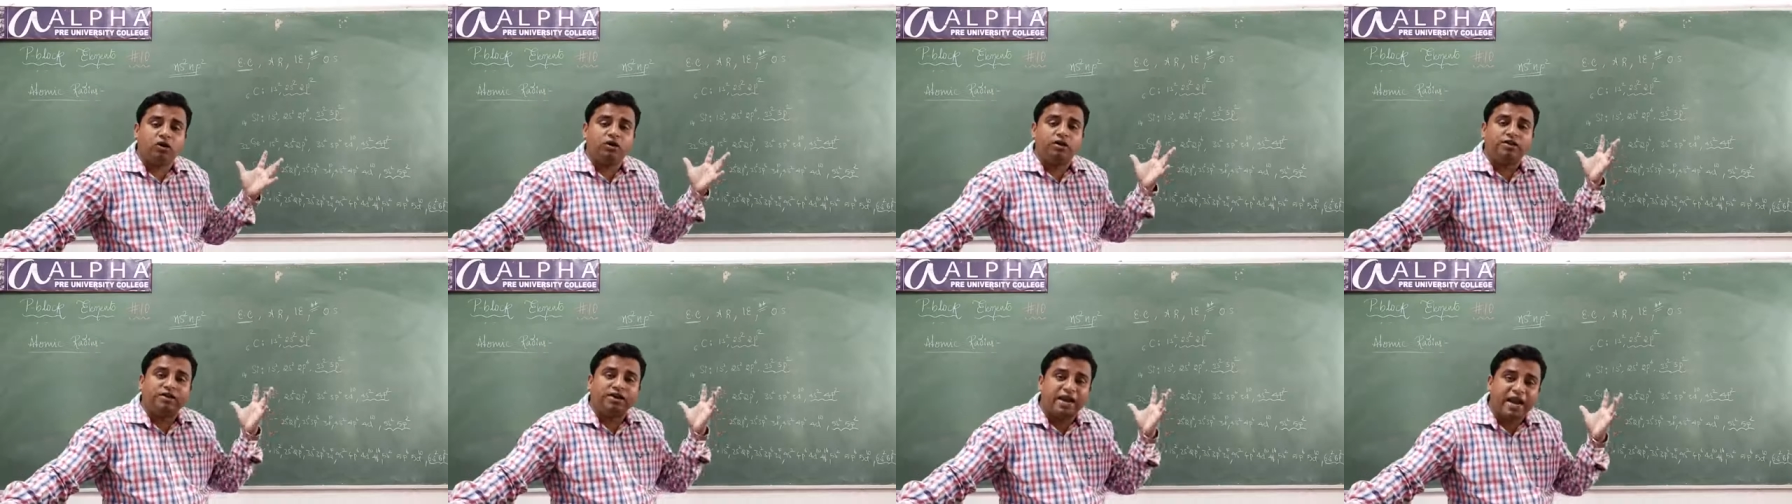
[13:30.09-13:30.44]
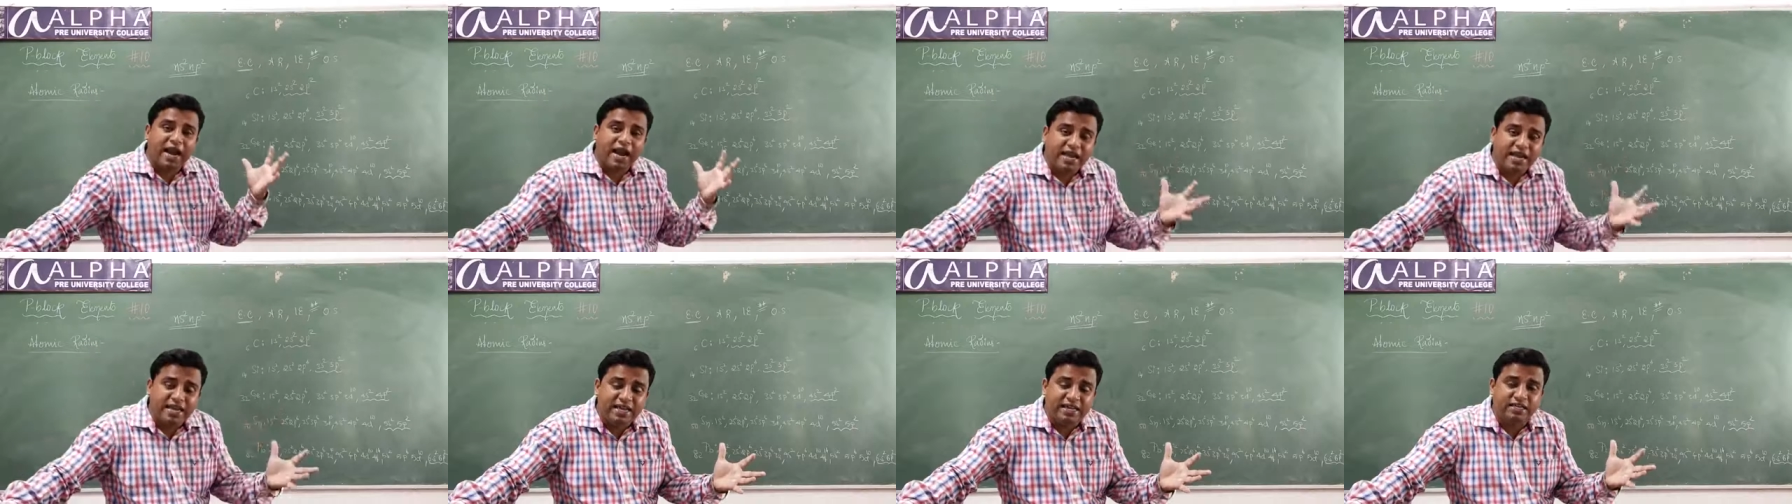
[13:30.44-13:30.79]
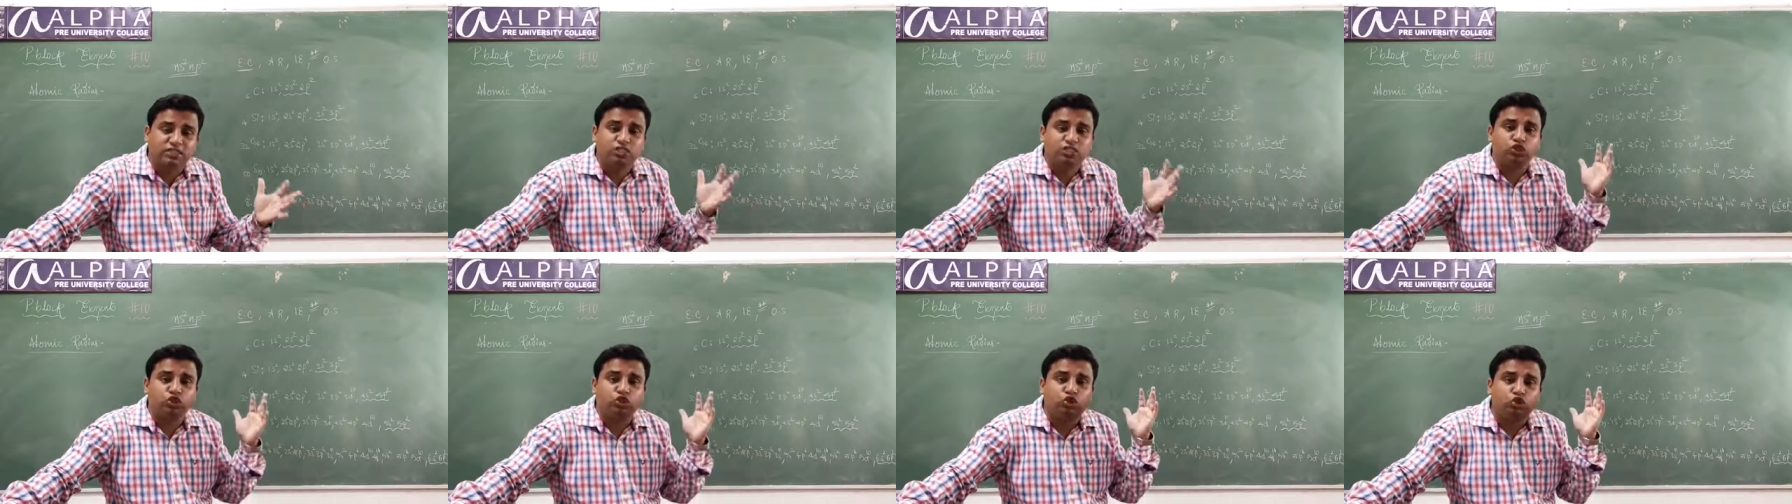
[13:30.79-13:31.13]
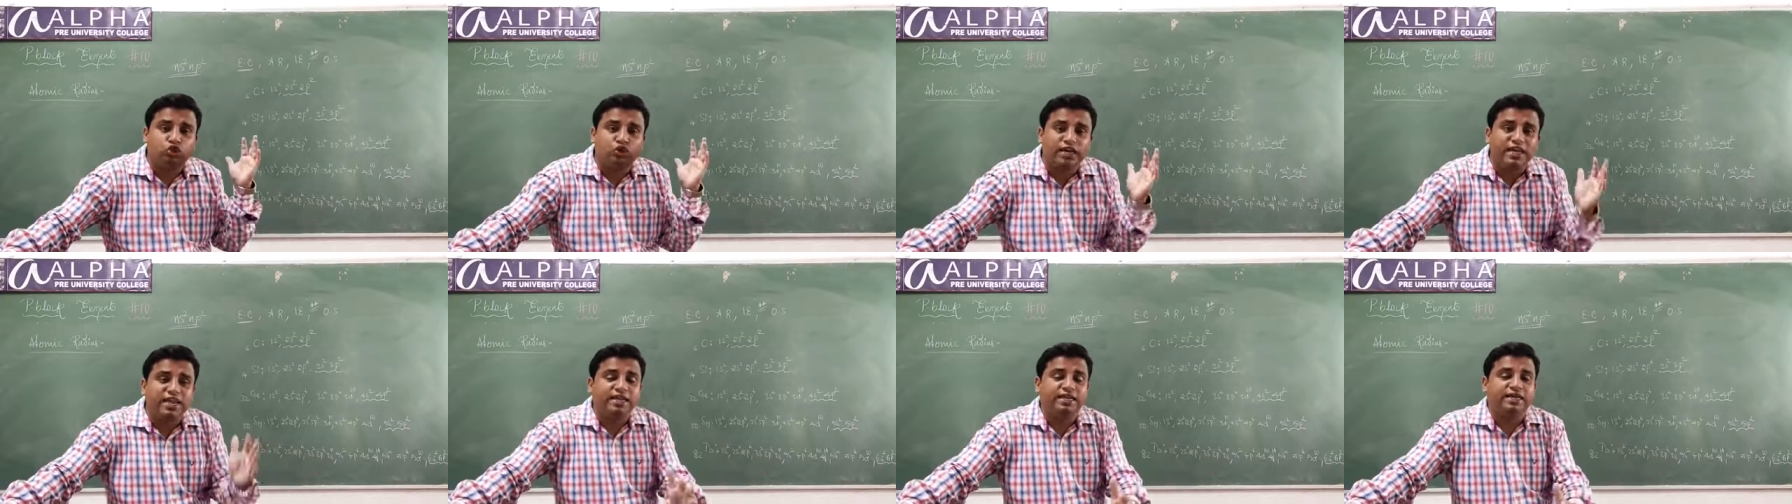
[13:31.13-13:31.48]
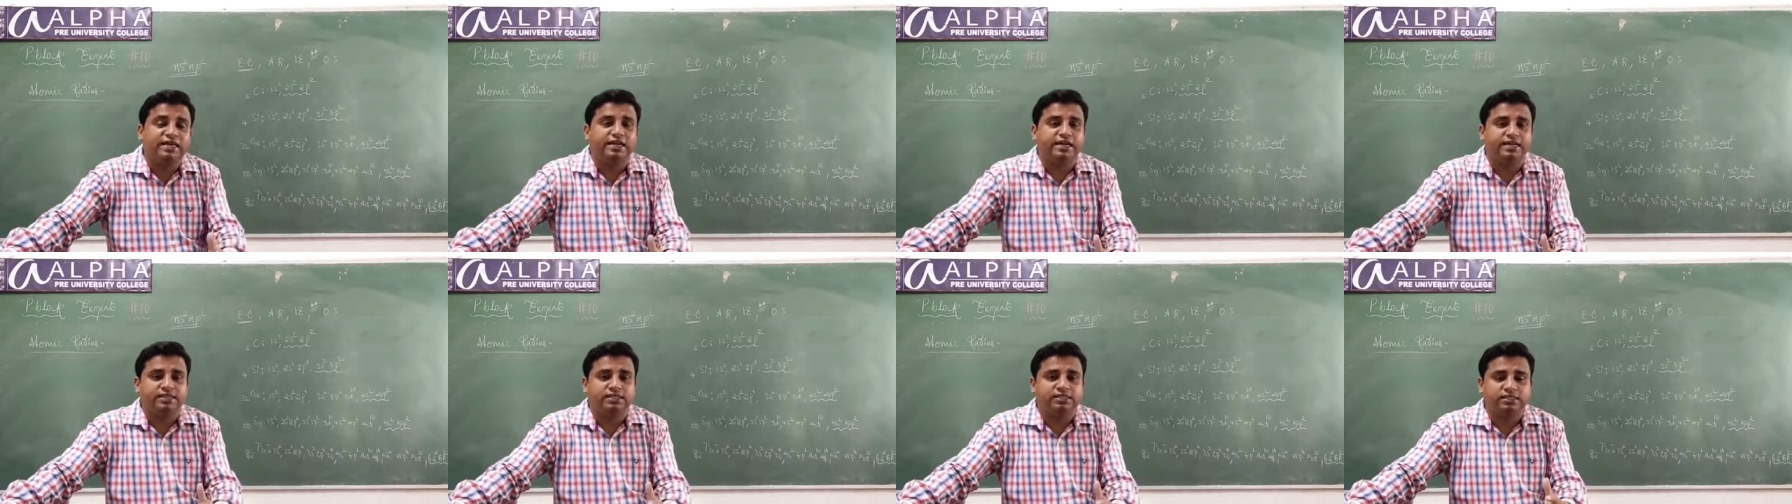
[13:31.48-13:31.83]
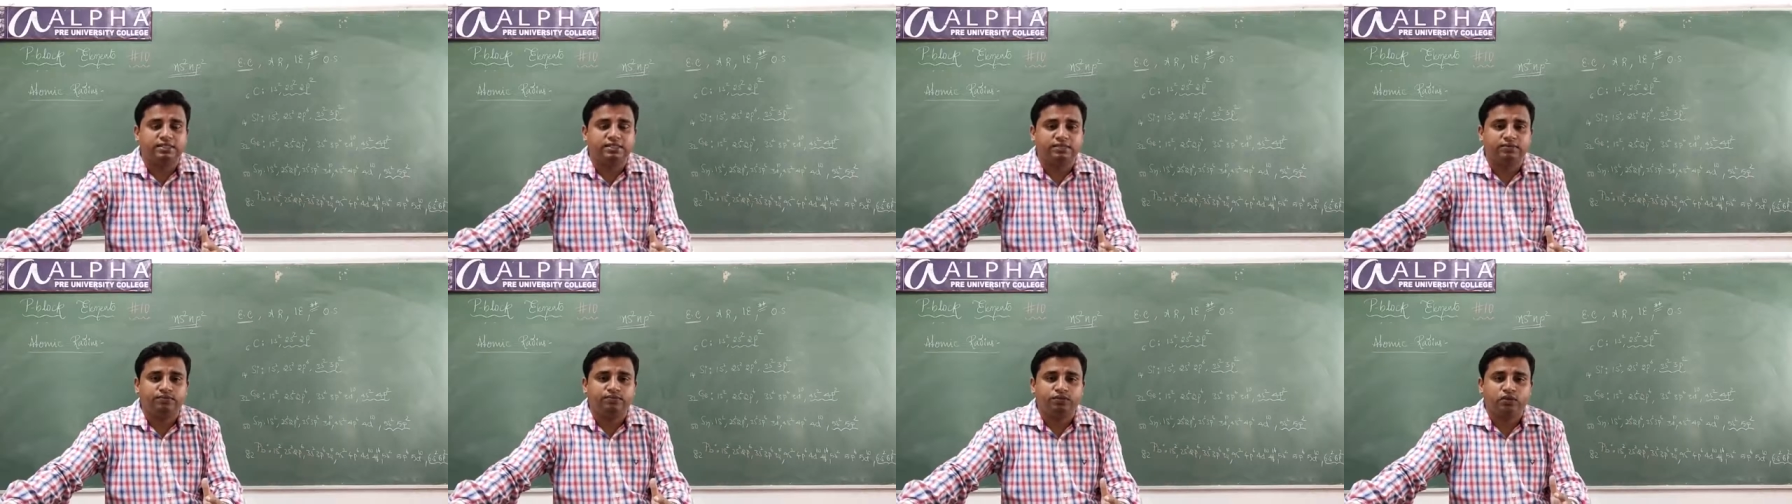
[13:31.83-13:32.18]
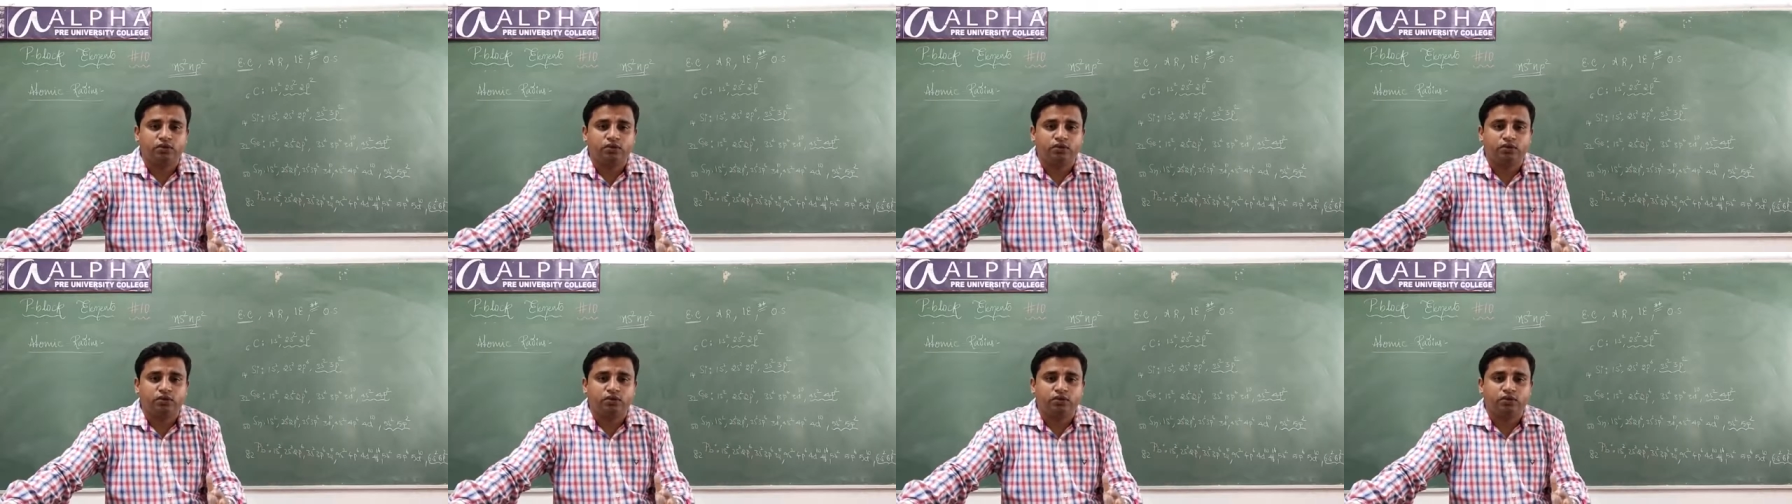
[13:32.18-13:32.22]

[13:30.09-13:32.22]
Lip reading: radius should increase.